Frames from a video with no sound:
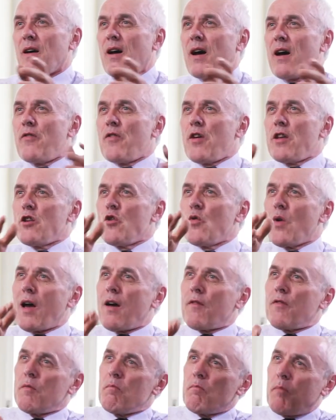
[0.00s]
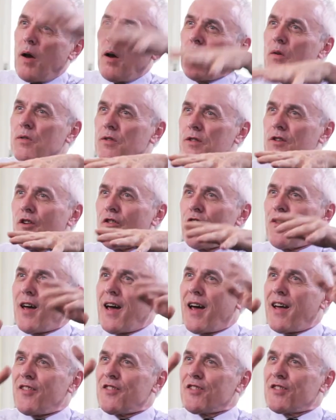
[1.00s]
and then you have imposed on
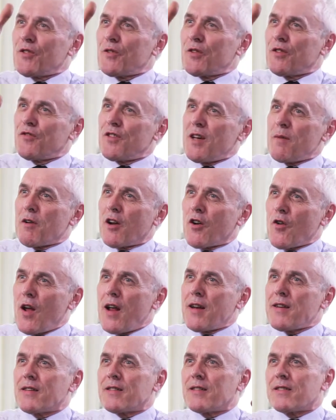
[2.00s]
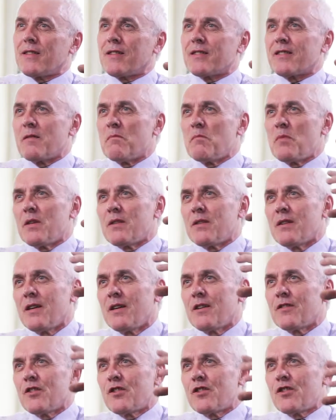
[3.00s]
that the sort of democratic system. But
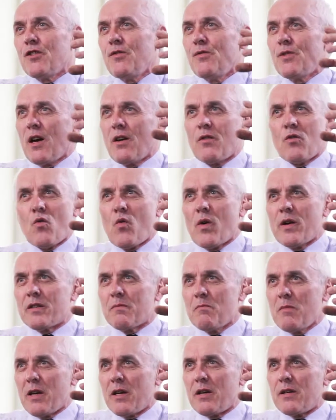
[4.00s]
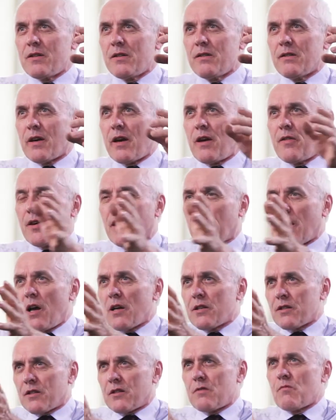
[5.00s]
the two don't always meet, do they? And the
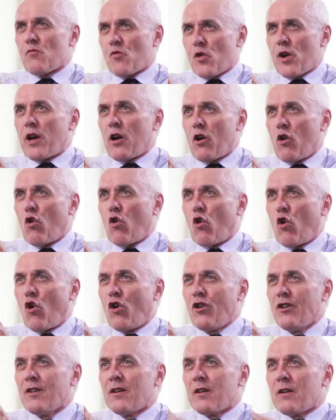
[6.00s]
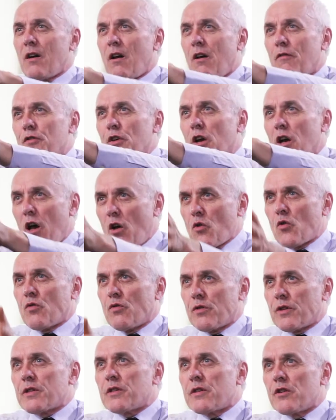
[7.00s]
customary law of the
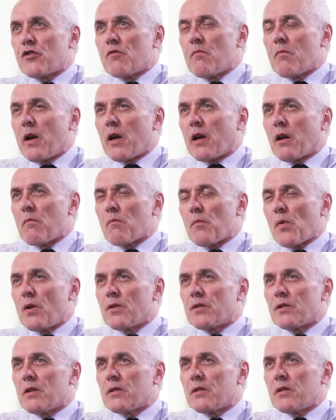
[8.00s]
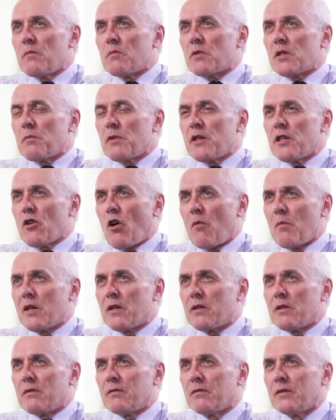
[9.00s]
local decision-making process seems to be dominant.